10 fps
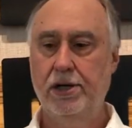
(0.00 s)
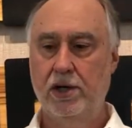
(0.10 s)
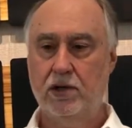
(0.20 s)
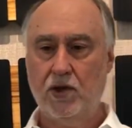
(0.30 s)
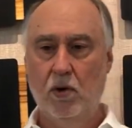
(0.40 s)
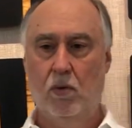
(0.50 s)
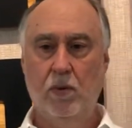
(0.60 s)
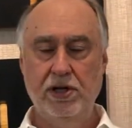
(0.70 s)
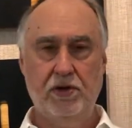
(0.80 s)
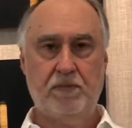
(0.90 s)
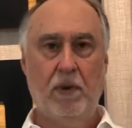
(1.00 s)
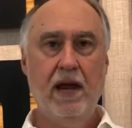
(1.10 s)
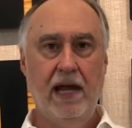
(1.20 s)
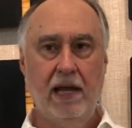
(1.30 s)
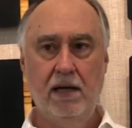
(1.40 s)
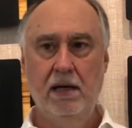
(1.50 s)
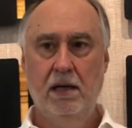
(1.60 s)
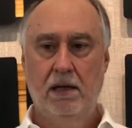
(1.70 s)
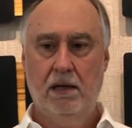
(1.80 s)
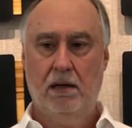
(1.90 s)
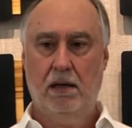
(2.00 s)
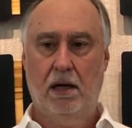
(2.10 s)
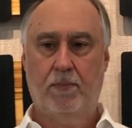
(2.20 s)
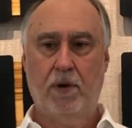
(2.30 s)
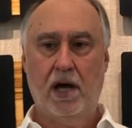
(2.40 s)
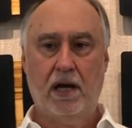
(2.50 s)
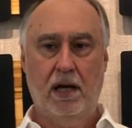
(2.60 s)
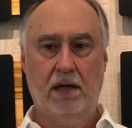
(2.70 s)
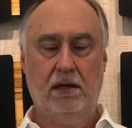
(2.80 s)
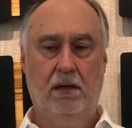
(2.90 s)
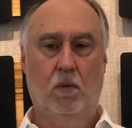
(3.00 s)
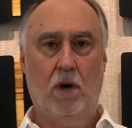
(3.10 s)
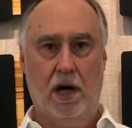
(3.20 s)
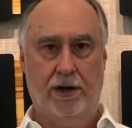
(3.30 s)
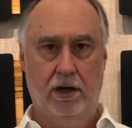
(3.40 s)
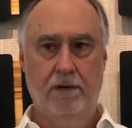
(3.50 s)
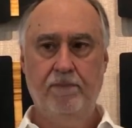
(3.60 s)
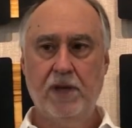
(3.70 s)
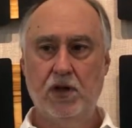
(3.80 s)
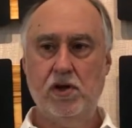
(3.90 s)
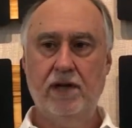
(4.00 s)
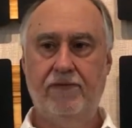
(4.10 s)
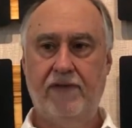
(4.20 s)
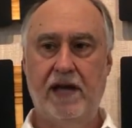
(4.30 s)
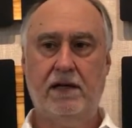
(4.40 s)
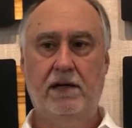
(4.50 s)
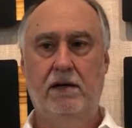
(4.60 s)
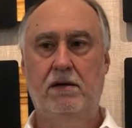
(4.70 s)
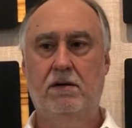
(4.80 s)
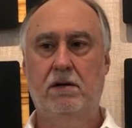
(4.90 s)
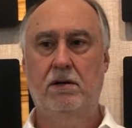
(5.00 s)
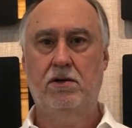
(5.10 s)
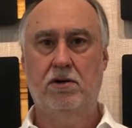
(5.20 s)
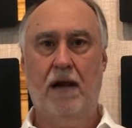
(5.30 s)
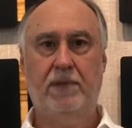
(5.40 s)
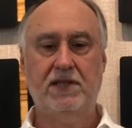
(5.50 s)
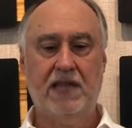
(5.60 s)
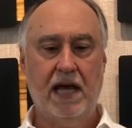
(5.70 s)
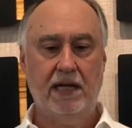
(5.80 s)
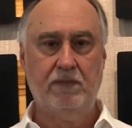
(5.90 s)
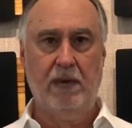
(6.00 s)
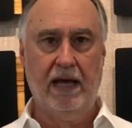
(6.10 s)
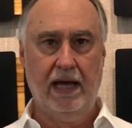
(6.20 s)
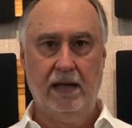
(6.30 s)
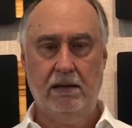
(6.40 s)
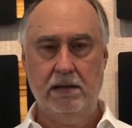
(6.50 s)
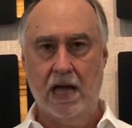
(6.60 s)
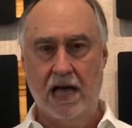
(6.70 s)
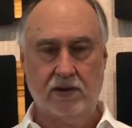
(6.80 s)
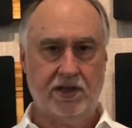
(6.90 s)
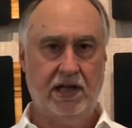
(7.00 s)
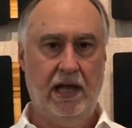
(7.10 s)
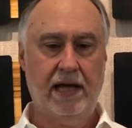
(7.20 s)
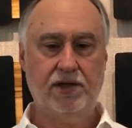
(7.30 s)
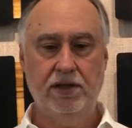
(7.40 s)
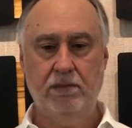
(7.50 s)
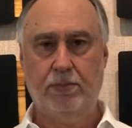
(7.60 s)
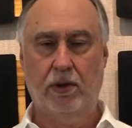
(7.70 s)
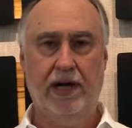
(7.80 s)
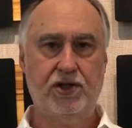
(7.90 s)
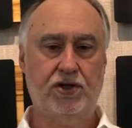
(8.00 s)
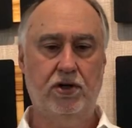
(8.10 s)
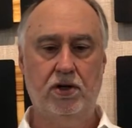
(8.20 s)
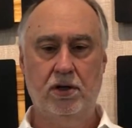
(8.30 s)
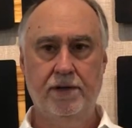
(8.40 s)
So when you're spraying a product, water, you can affect droplet size by nozzle selection, pressure,